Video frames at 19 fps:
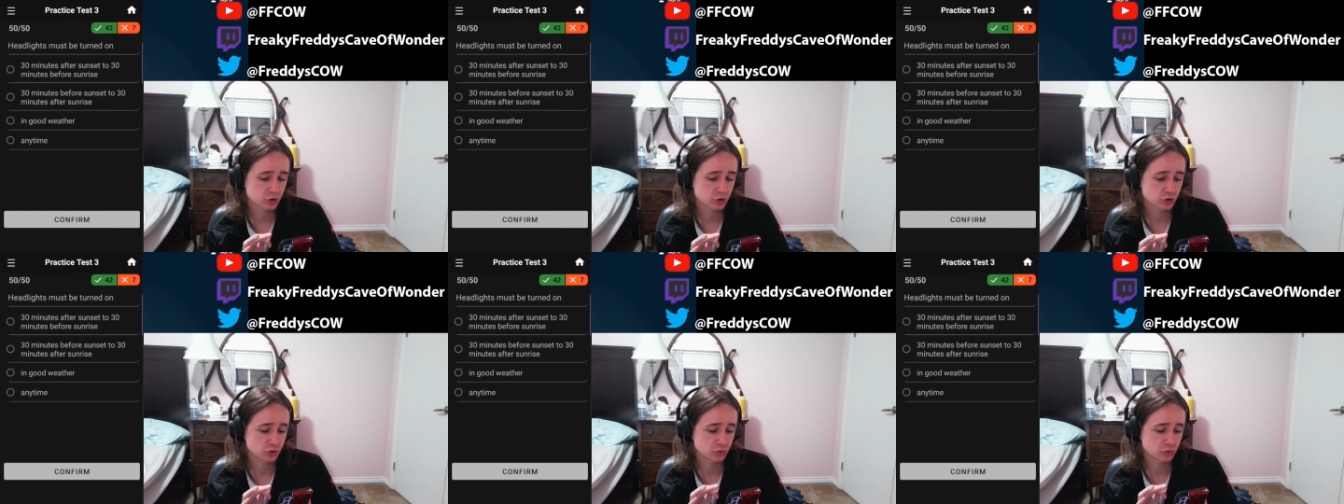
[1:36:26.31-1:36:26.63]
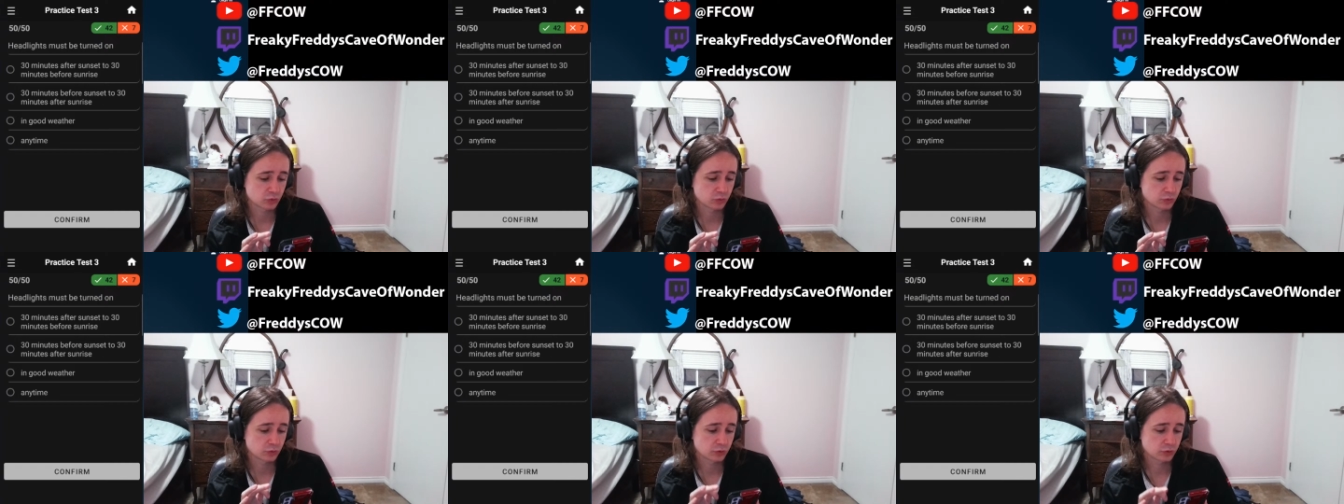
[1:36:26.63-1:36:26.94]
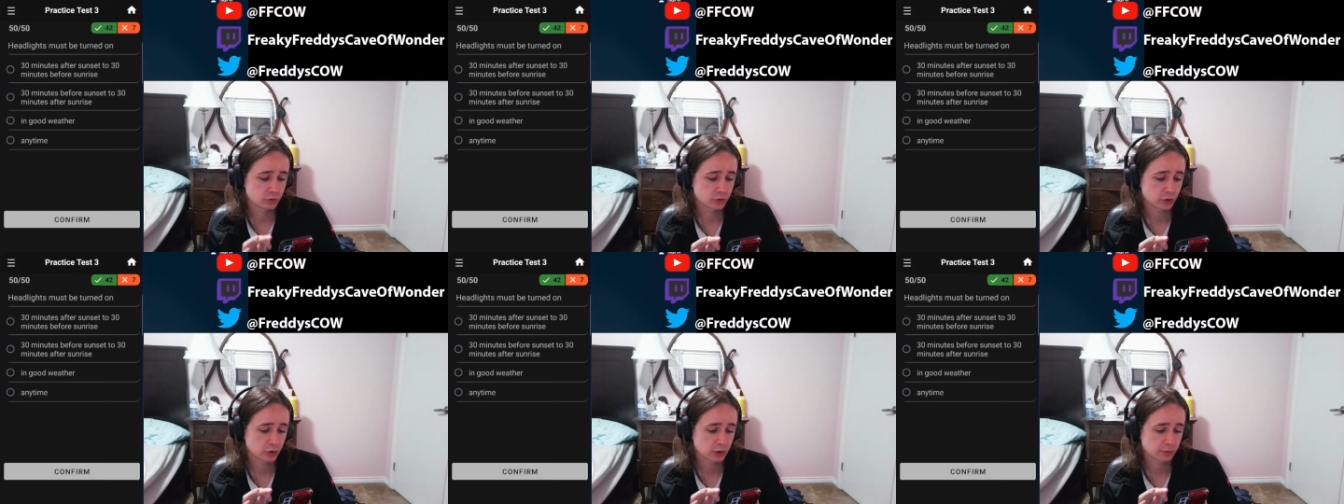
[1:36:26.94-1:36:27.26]
to
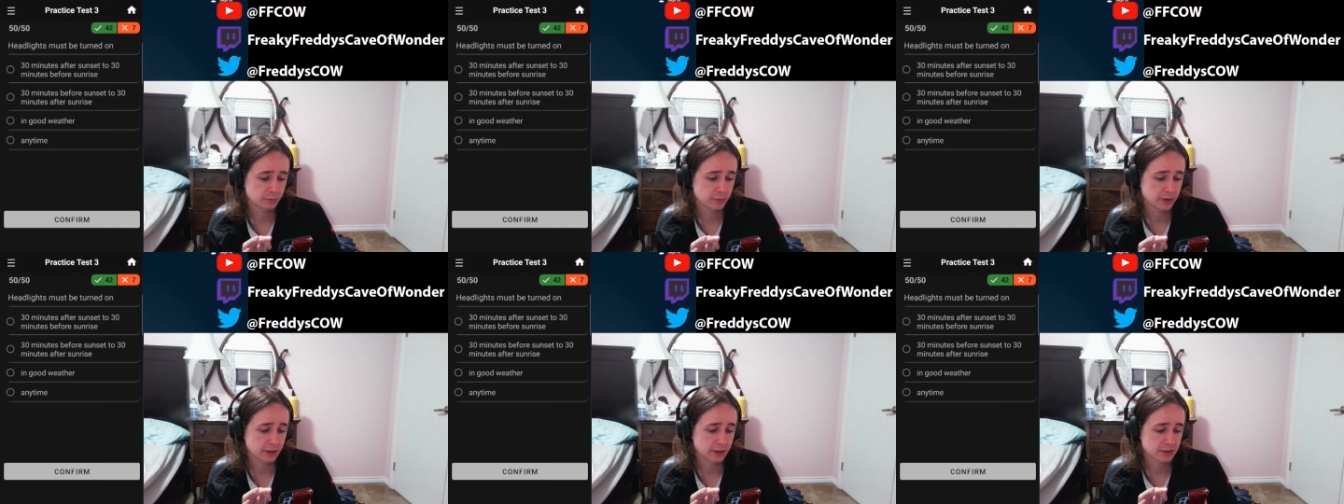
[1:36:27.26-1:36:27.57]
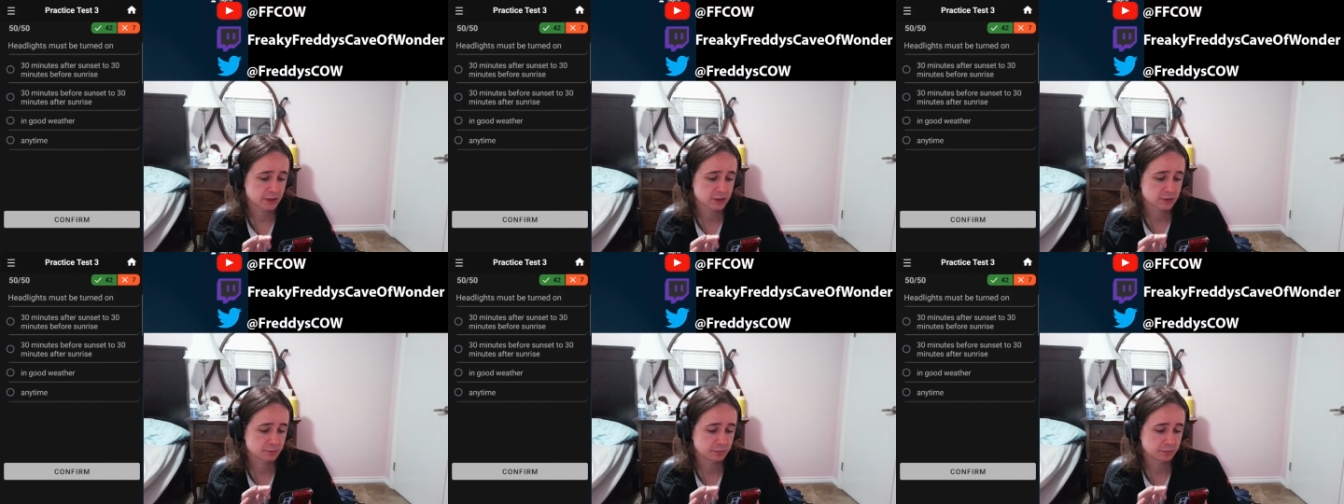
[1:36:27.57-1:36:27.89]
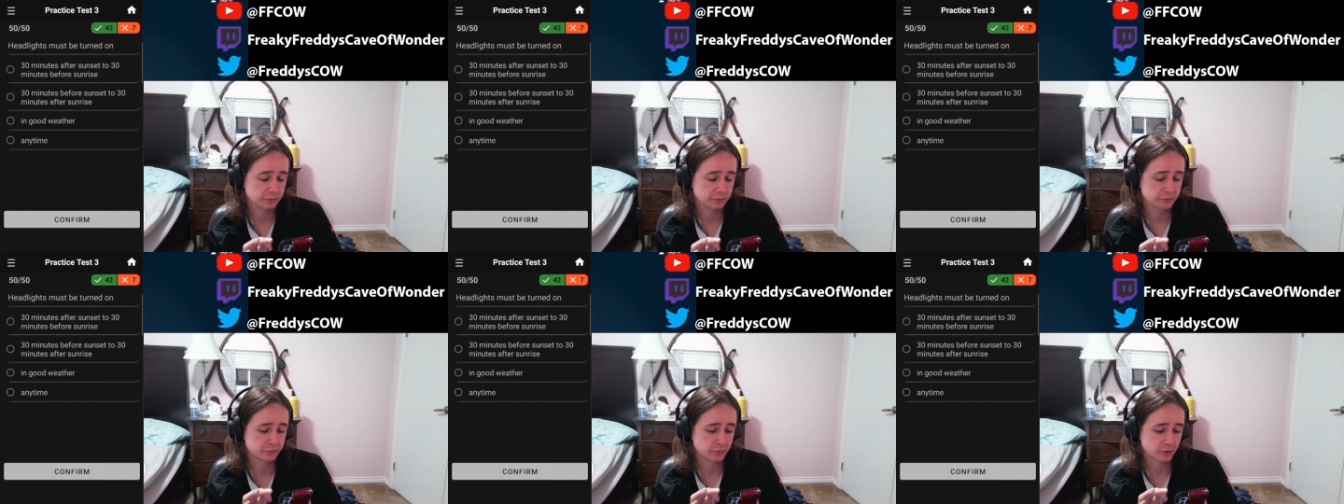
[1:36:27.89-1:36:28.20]
30 minutes
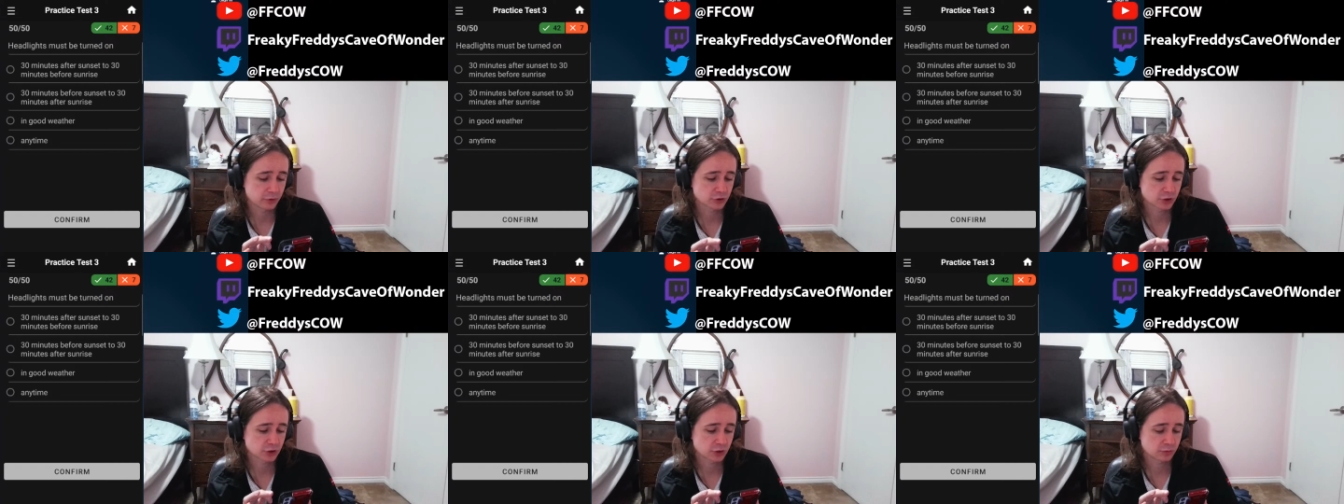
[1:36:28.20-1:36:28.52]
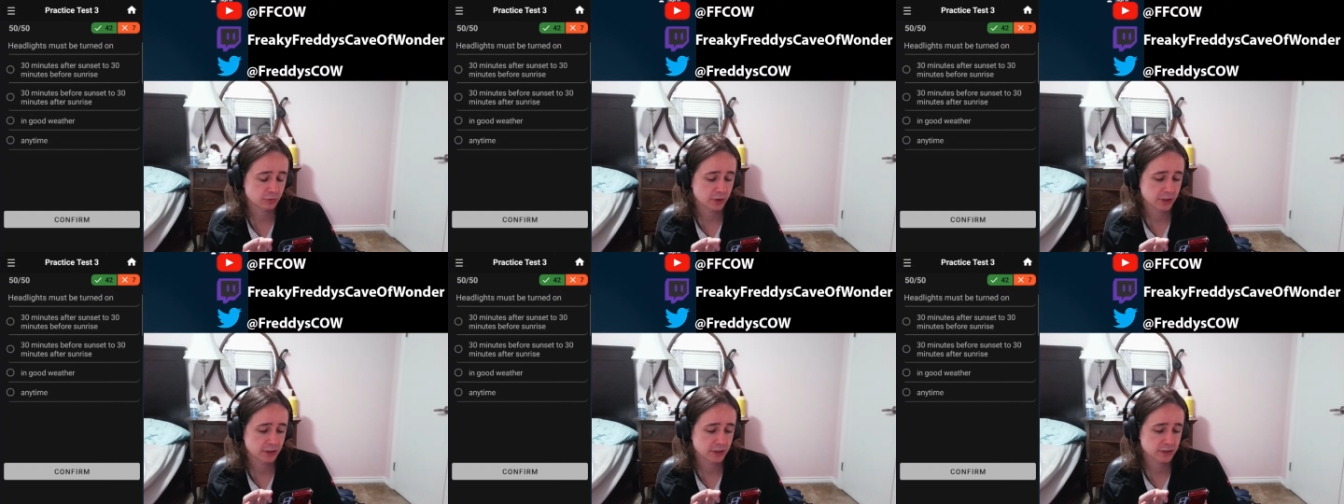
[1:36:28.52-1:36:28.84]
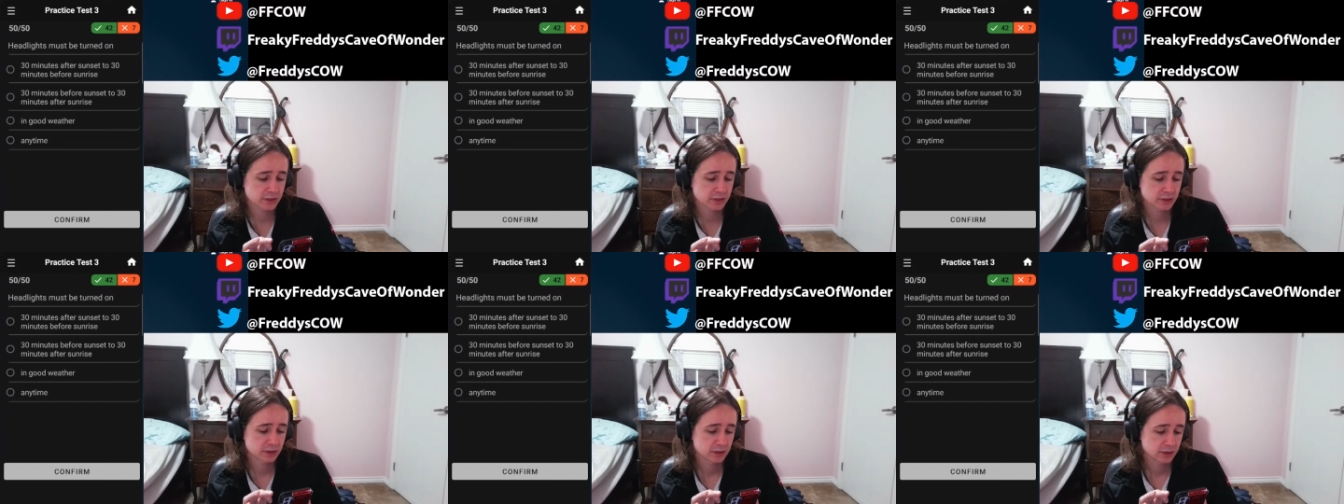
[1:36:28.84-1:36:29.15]
before
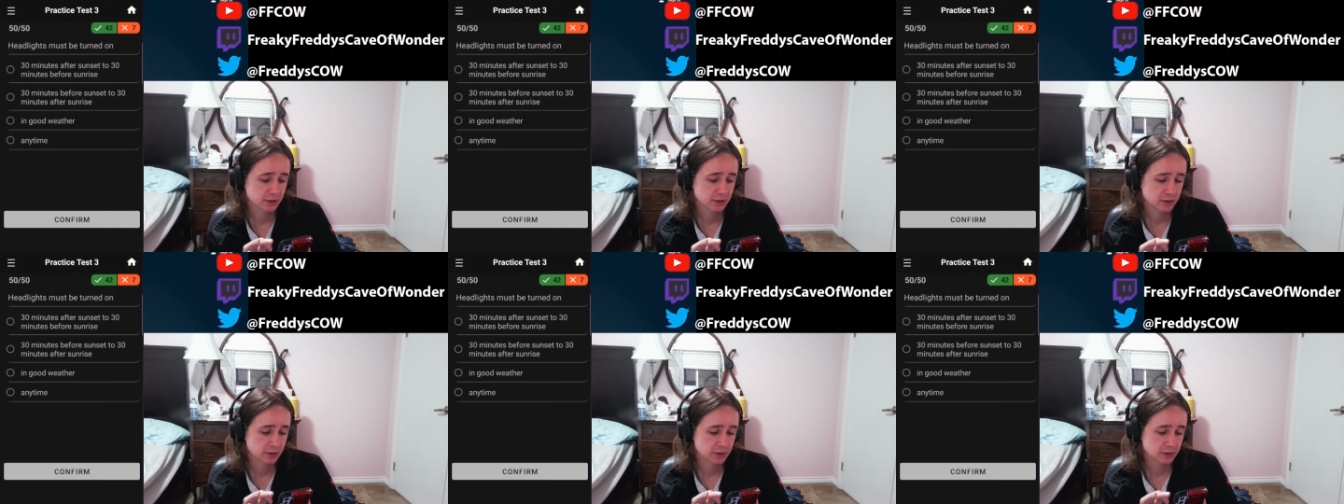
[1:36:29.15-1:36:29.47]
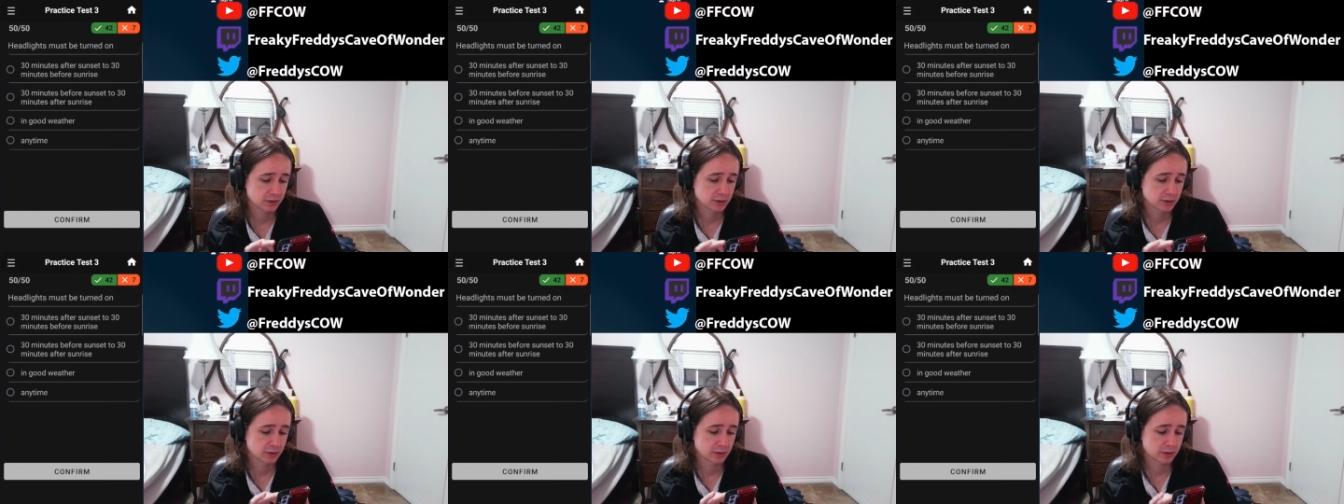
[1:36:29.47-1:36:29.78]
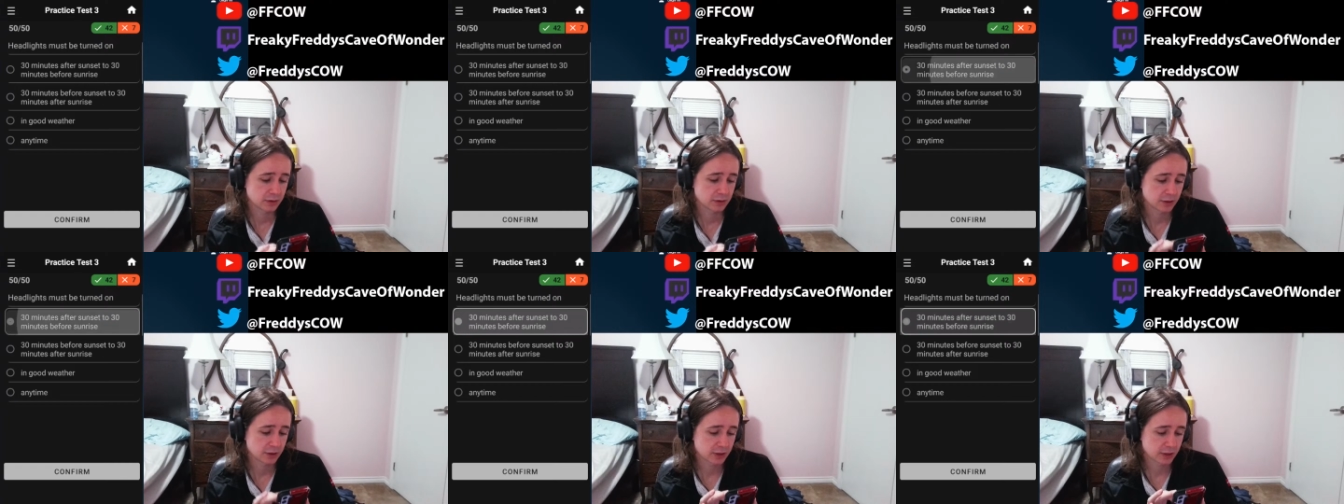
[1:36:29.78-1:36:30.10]
sunrise.
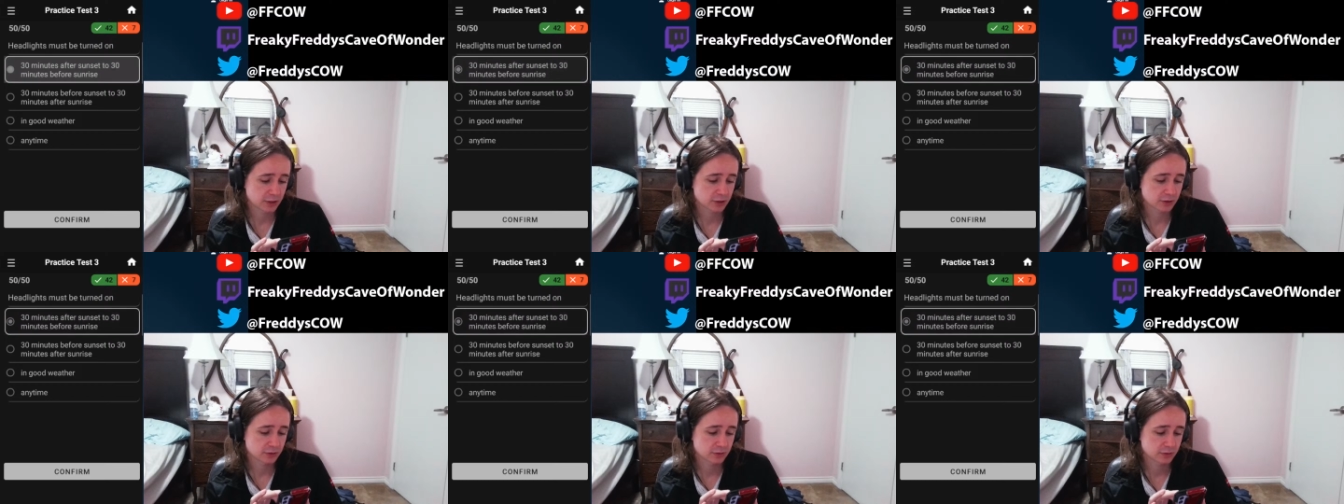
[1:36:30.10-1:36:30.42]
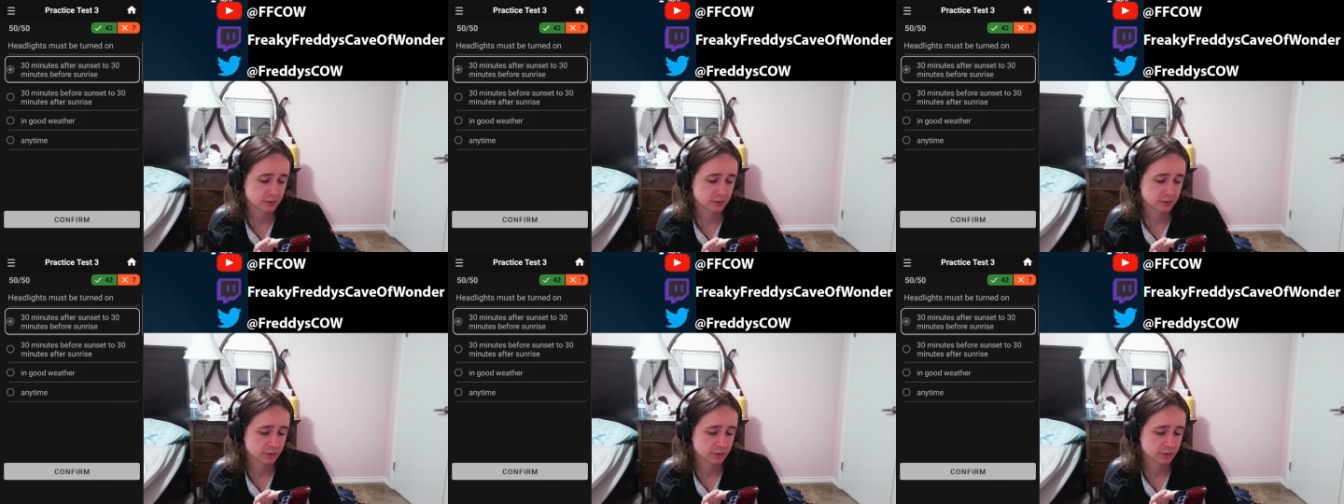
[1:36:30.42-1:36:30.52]
I think so.